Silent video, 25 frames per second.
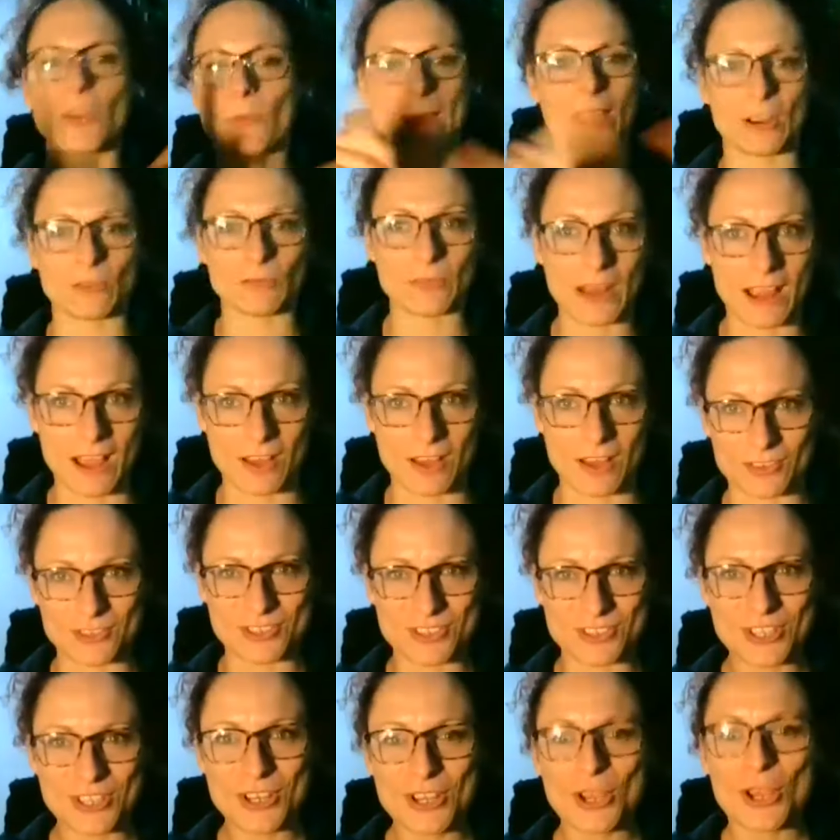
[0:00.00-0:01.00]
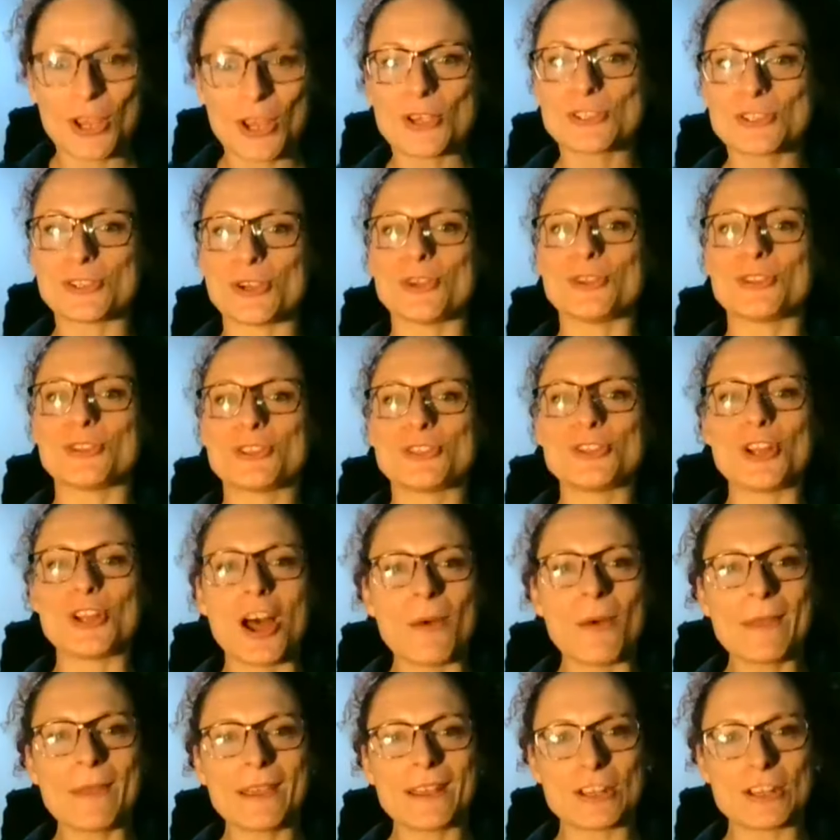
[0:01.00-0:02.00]
way around. So
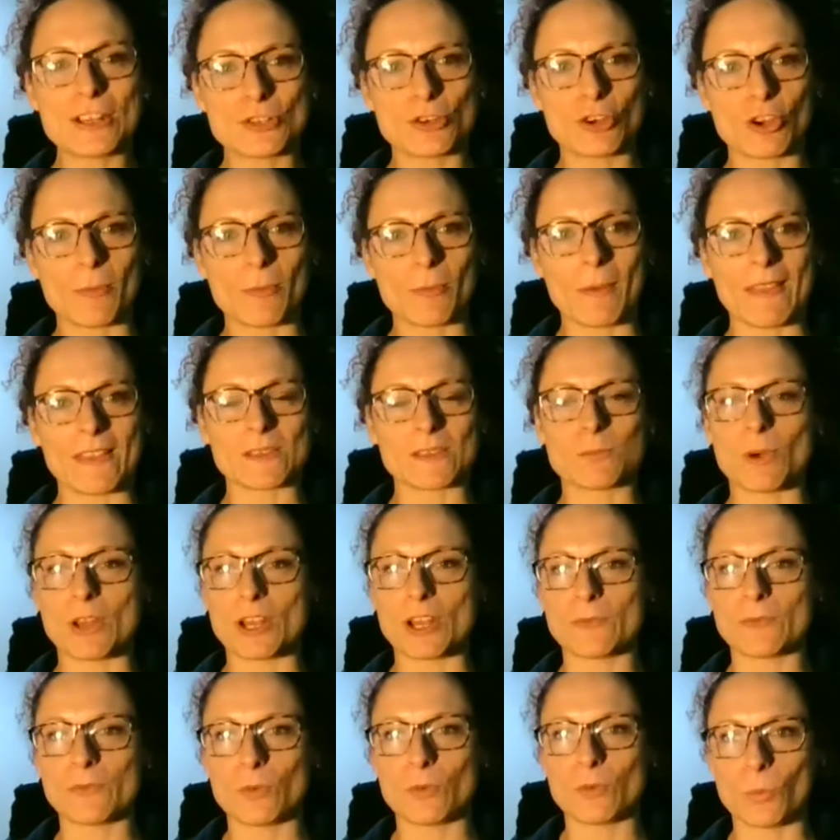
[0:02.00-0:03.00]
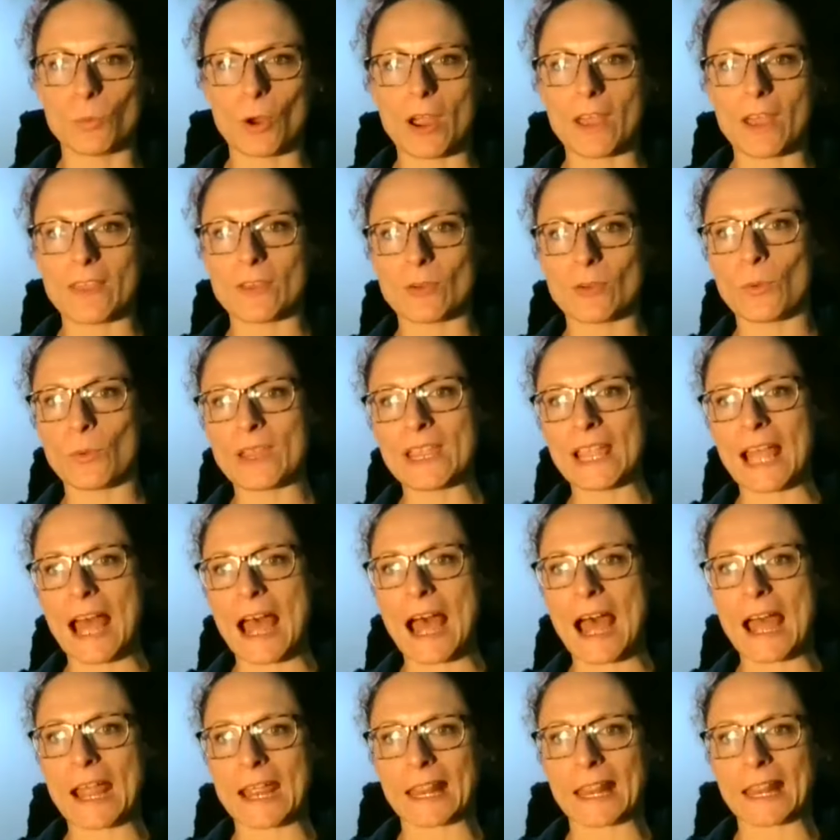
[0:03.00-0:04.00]
tonight we're going to talk about this wonderful word that we
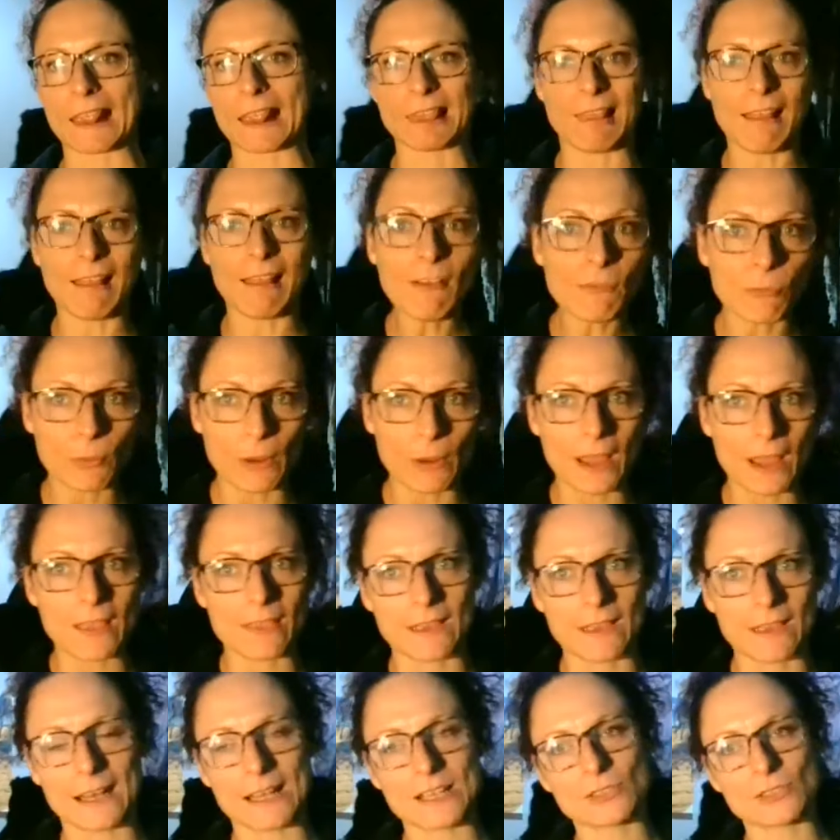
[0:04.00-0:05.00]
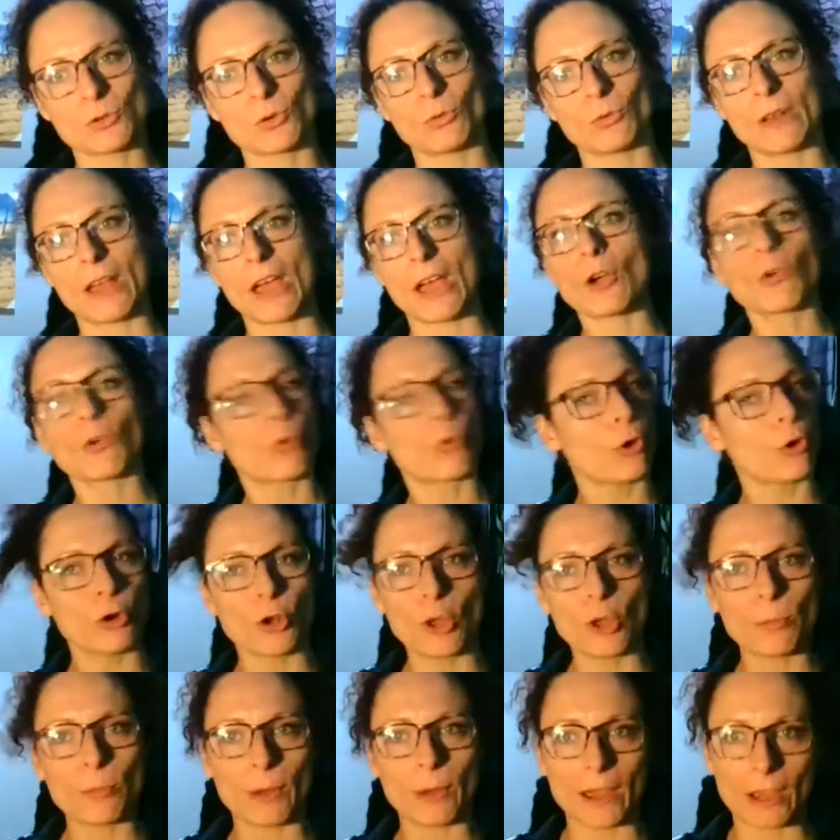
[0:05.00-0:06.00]
are in love with, and it's called our
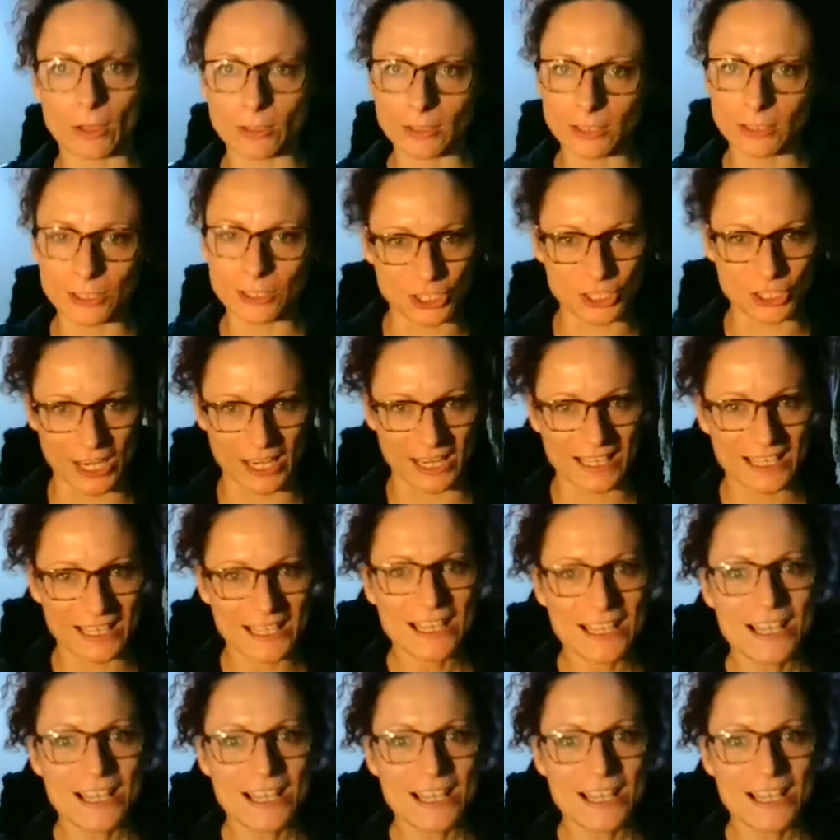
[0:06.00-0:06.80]
chronobiology.